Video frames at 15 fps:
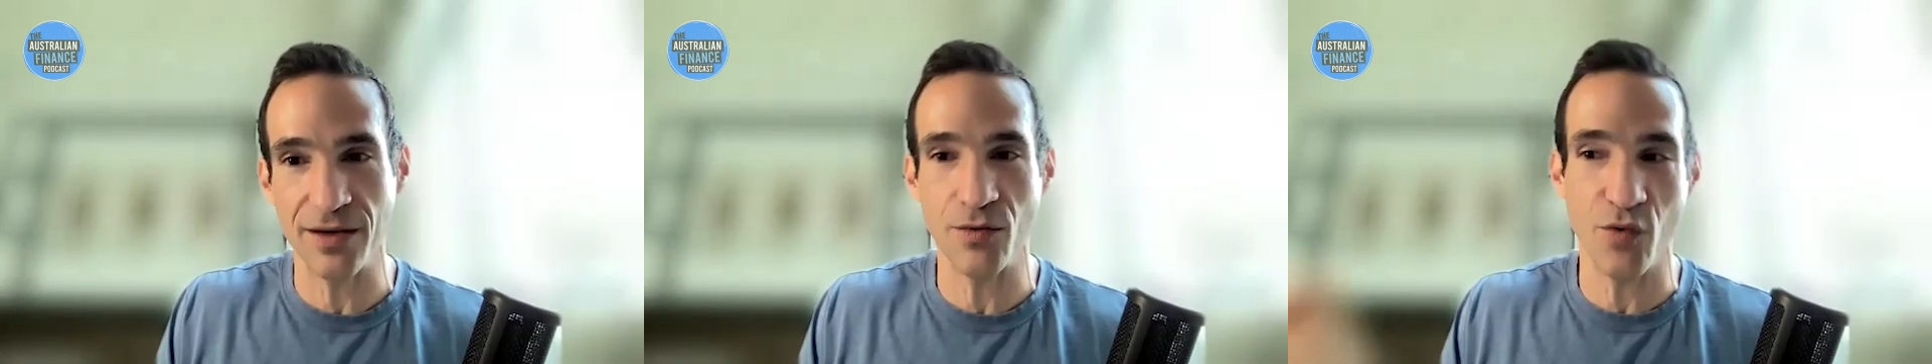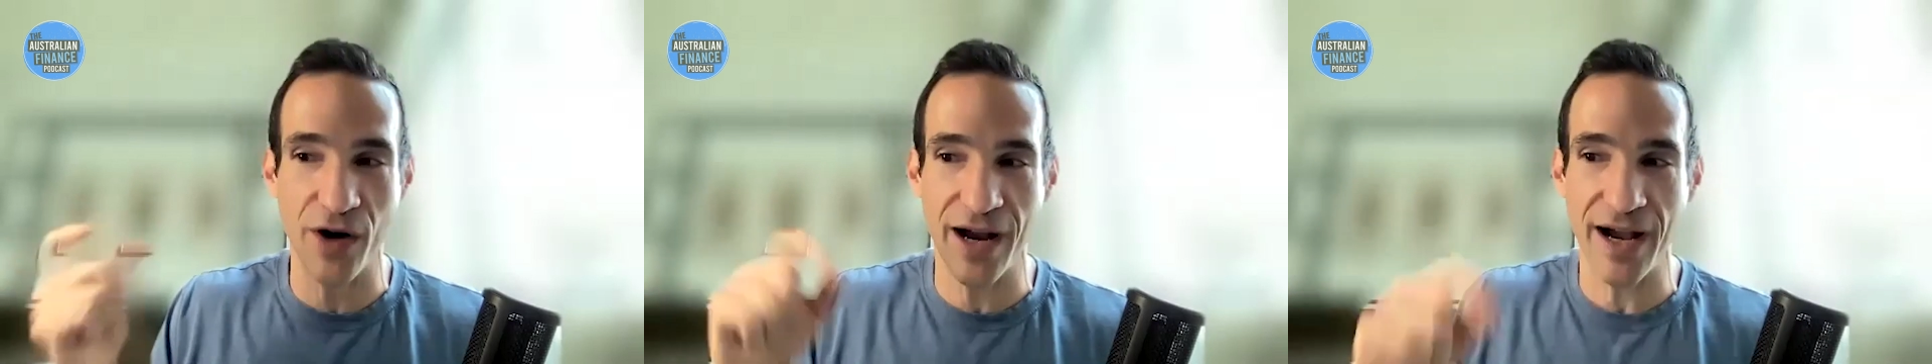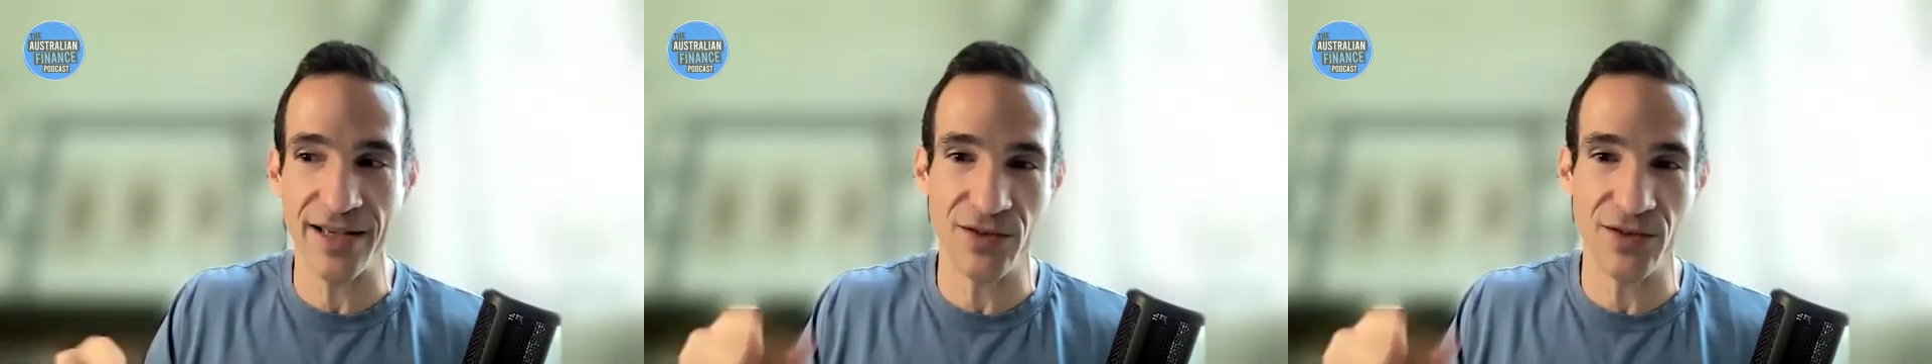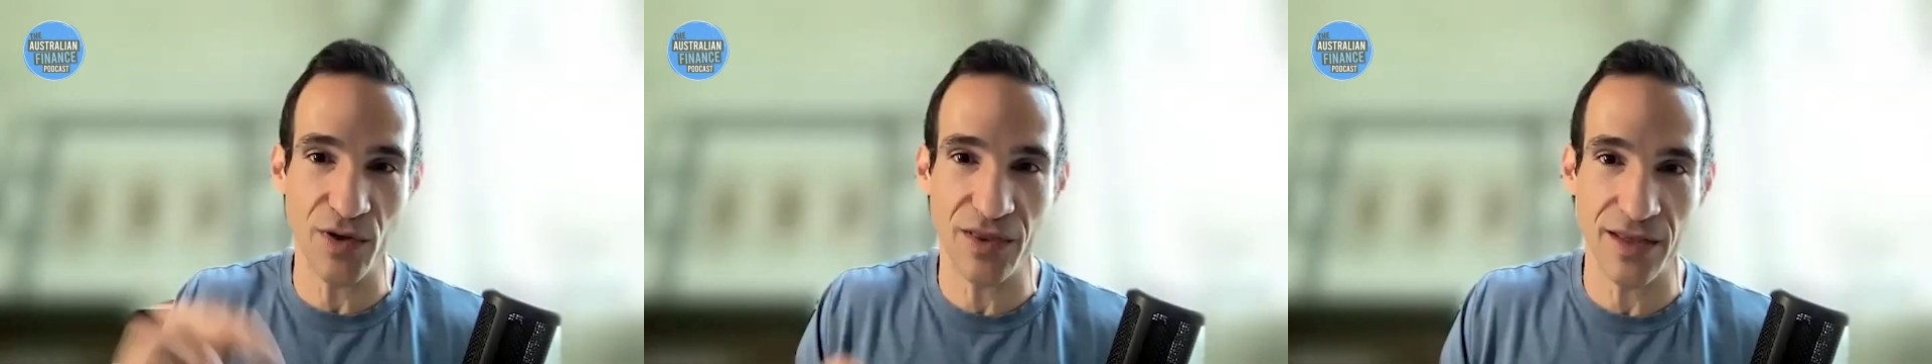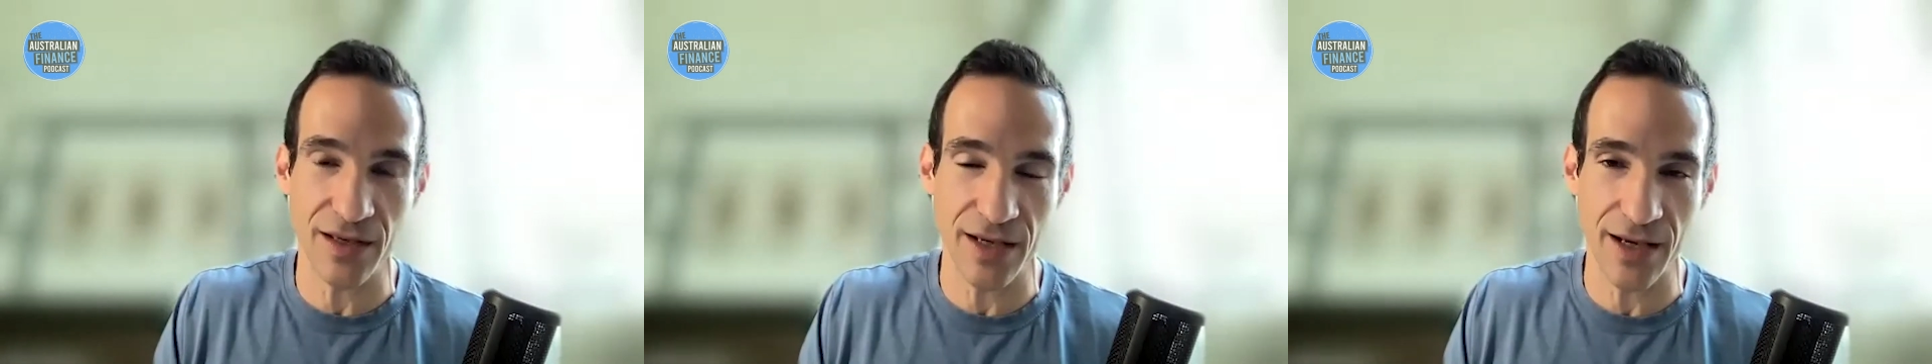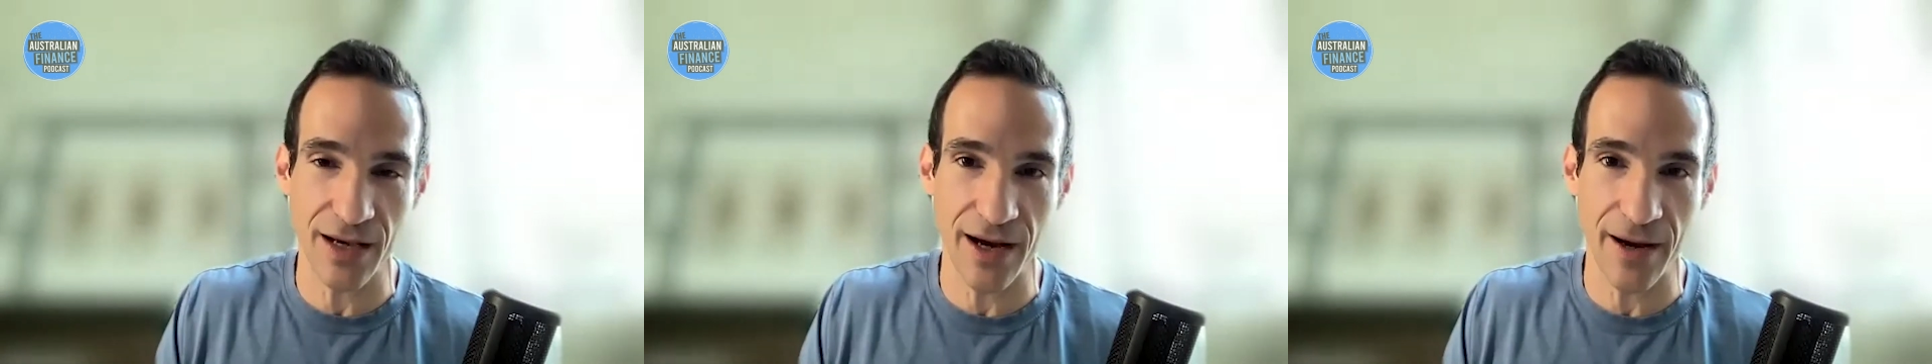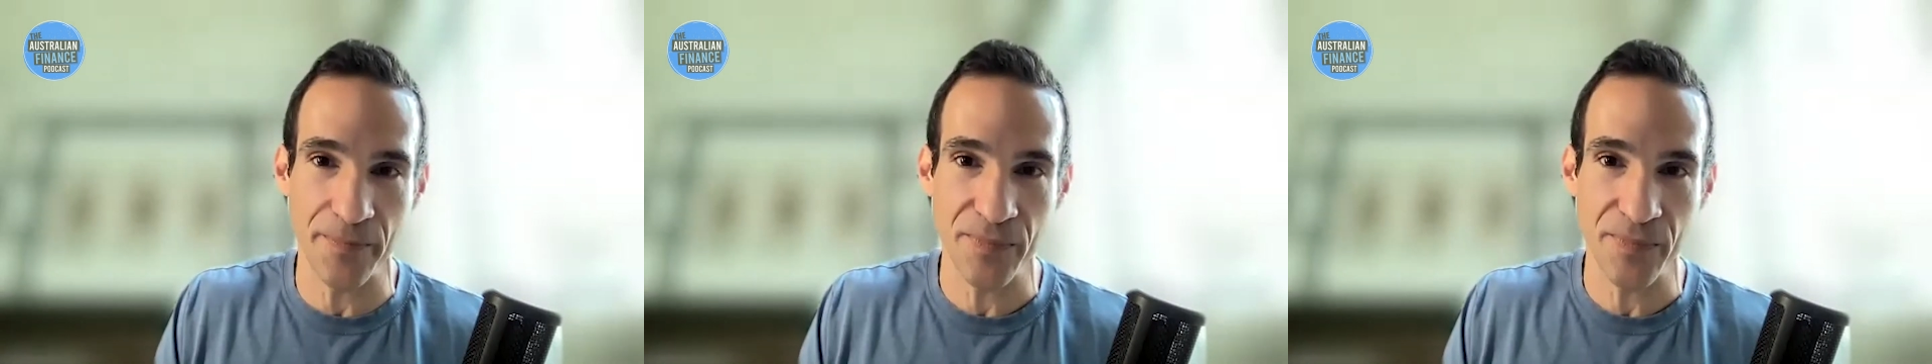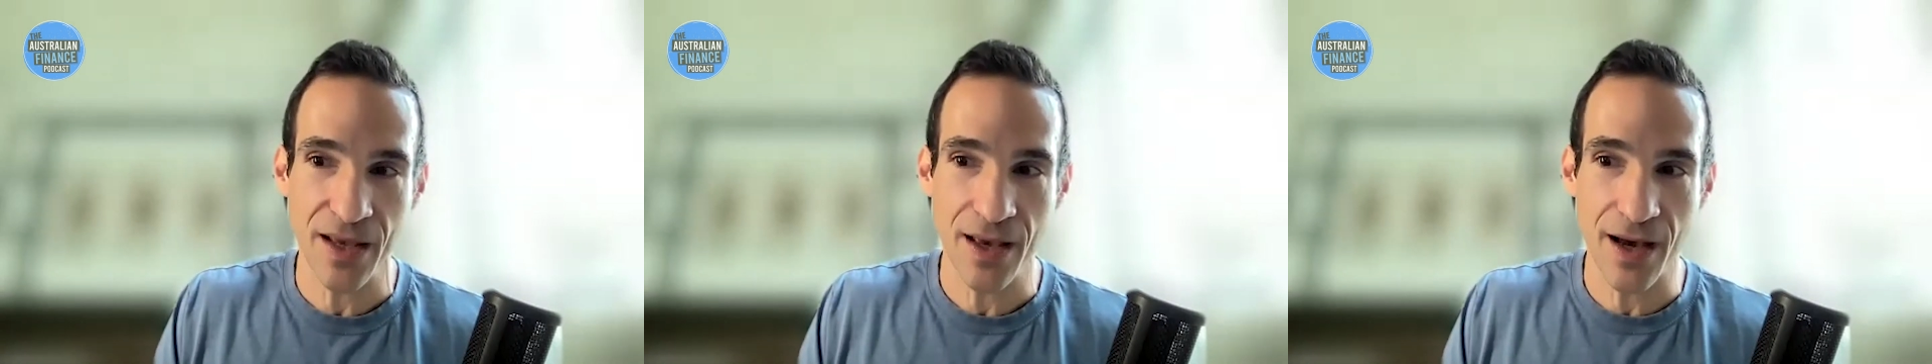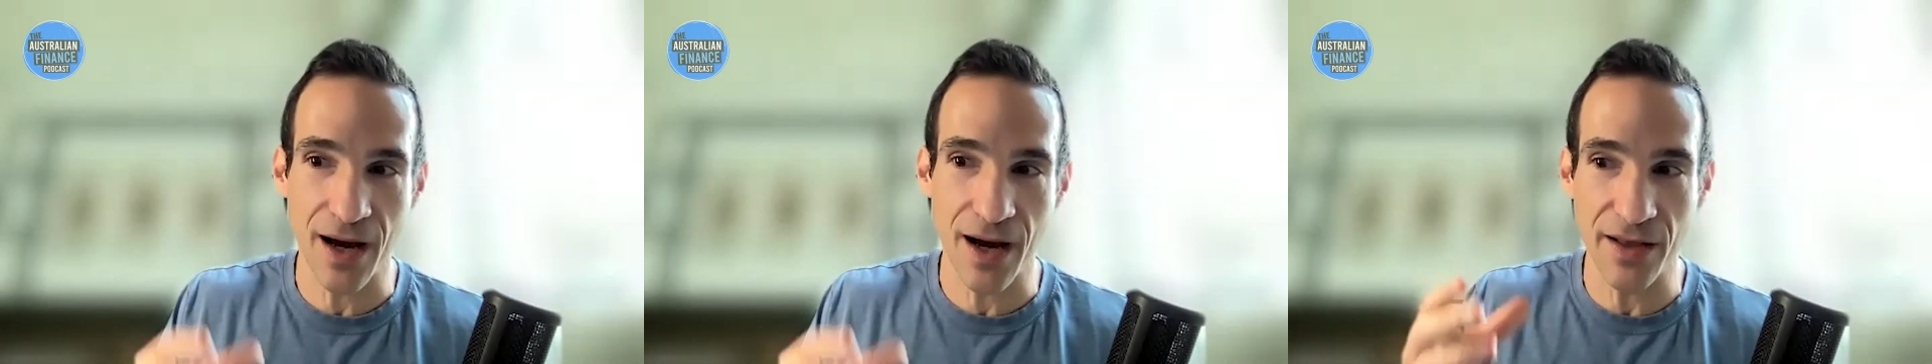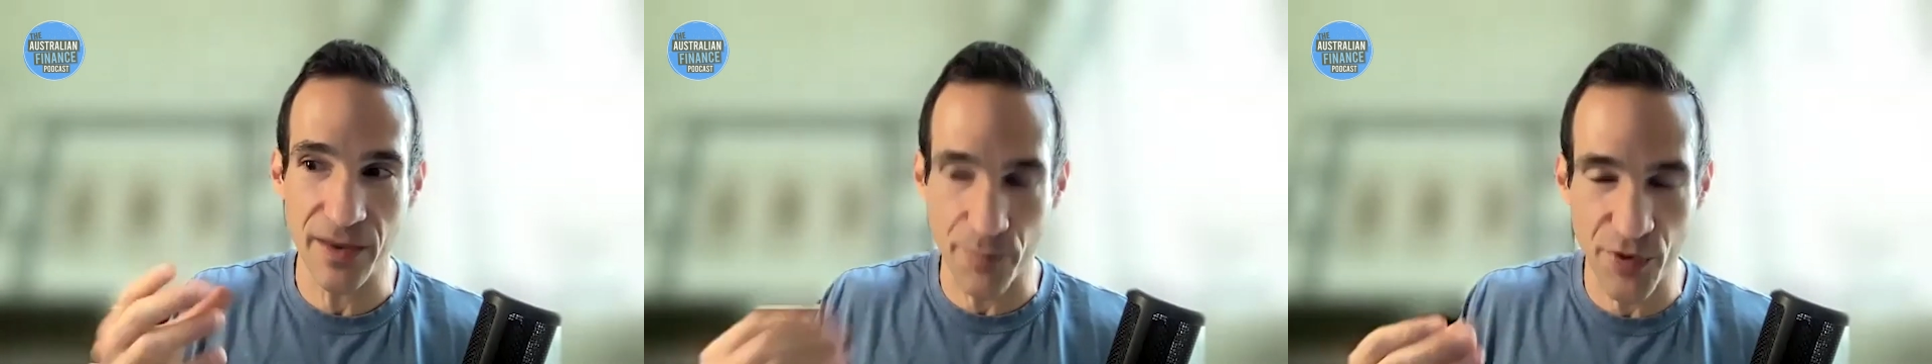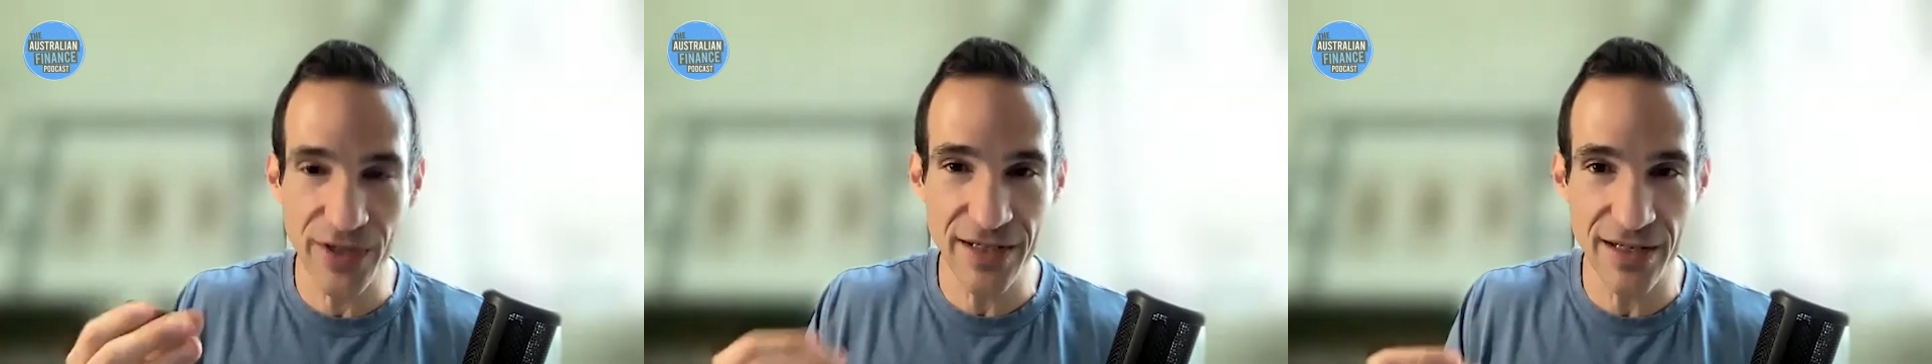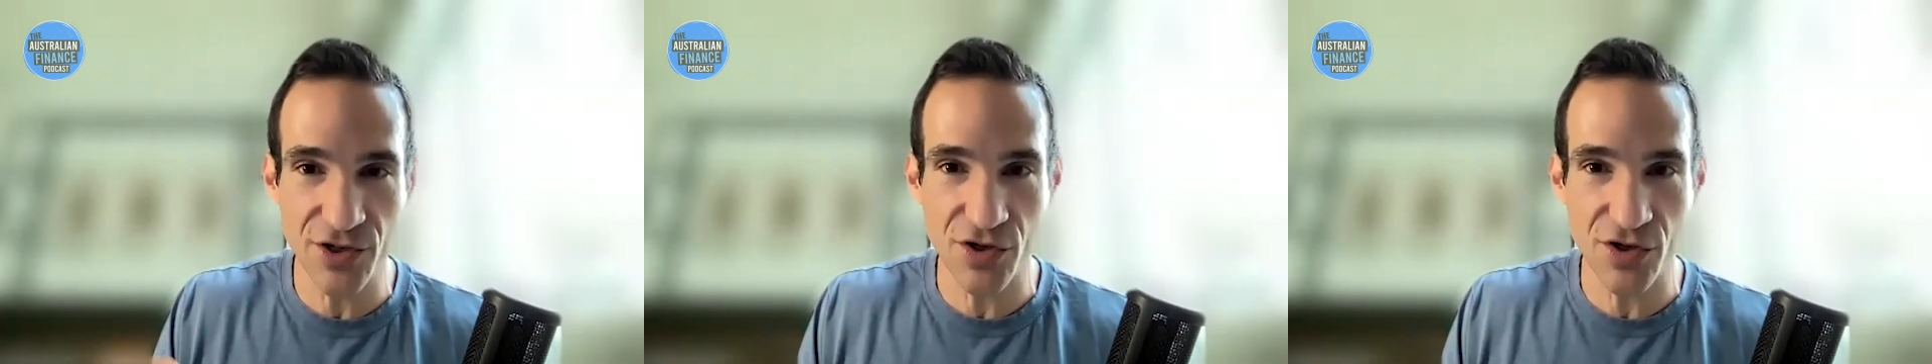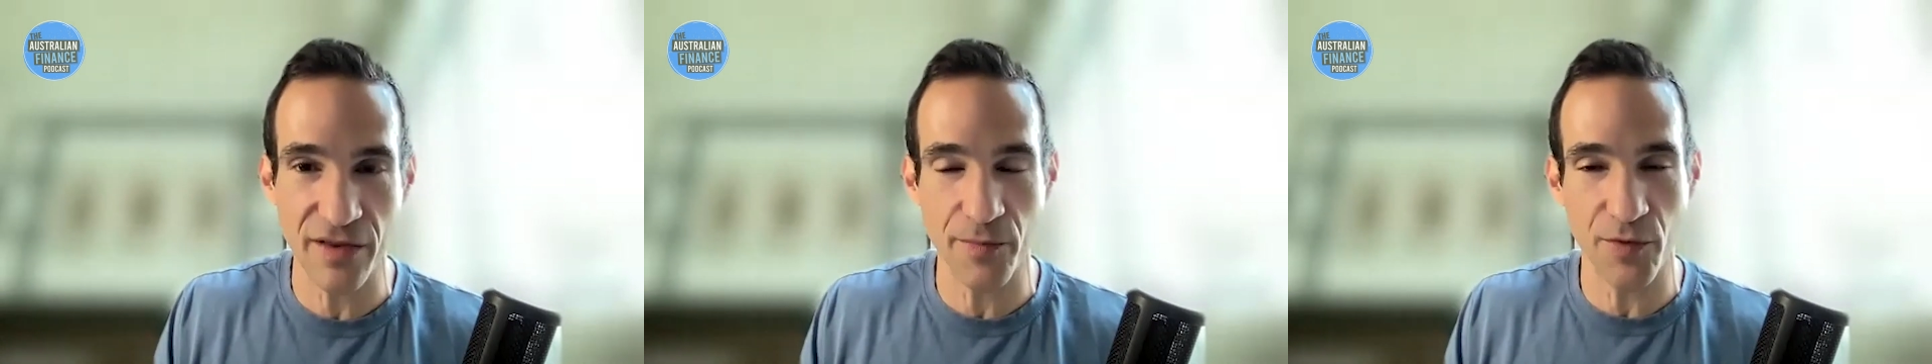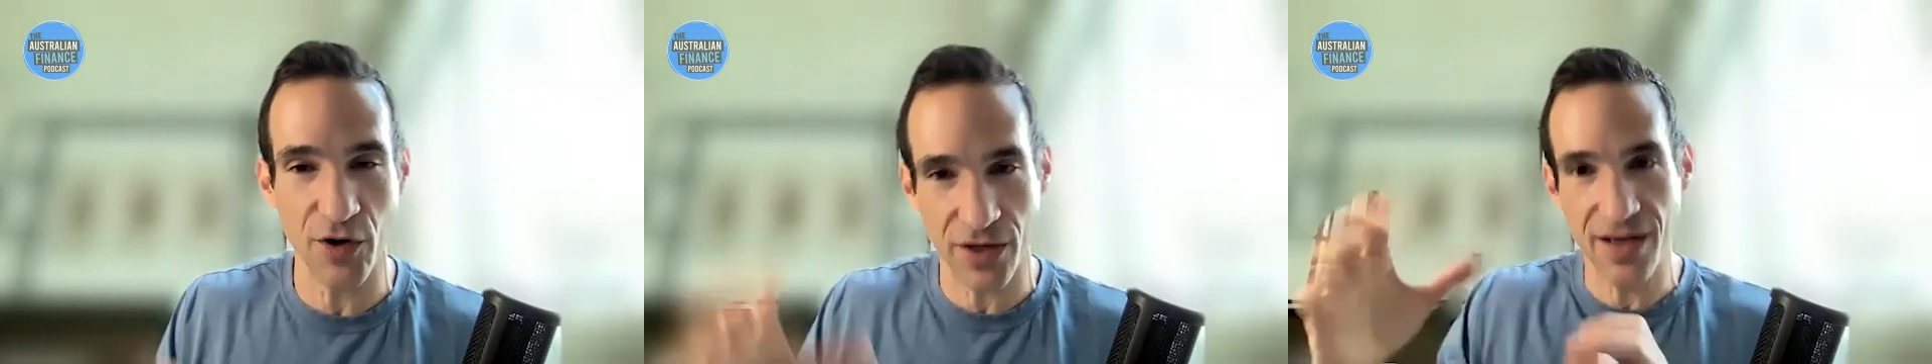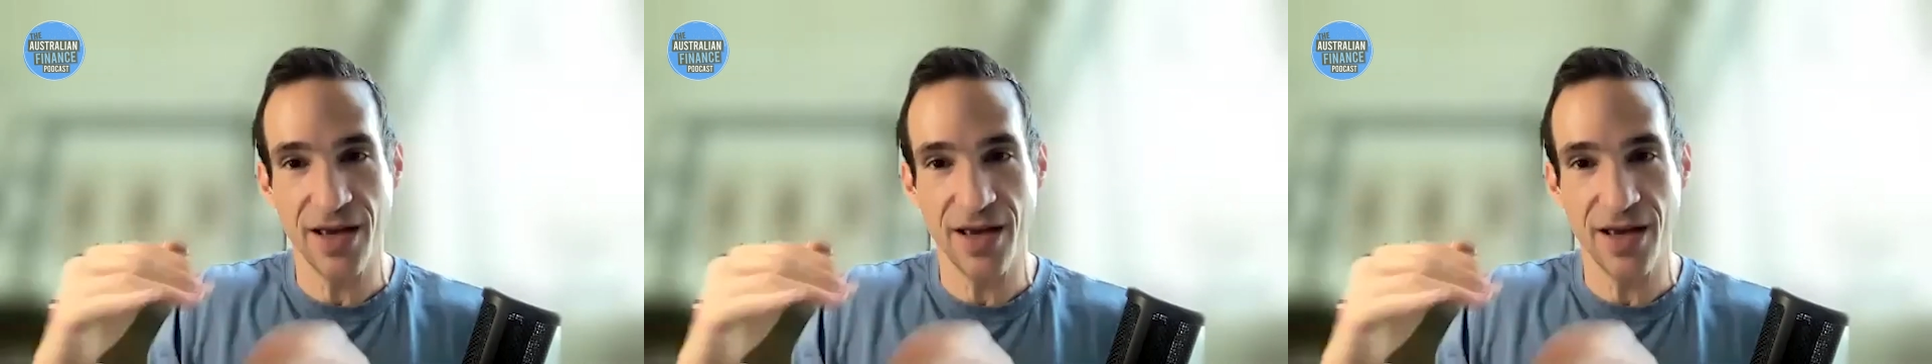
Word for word: whereas with the, um, uh, the print edition of the book,